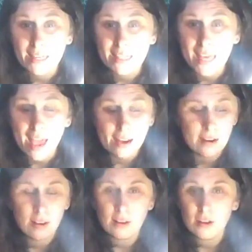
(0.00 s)
den
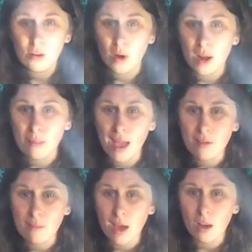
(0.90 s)
when I'm
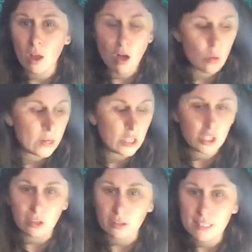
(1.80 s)
having my long
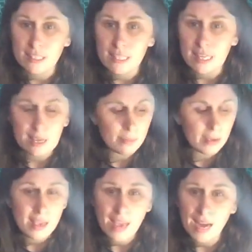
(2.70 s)
winter sleep,
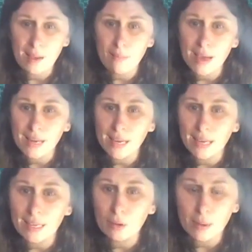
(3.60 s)
and I might like a
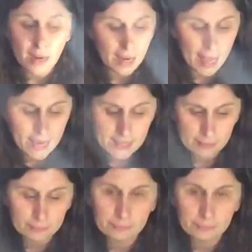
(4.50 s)
little bit of light.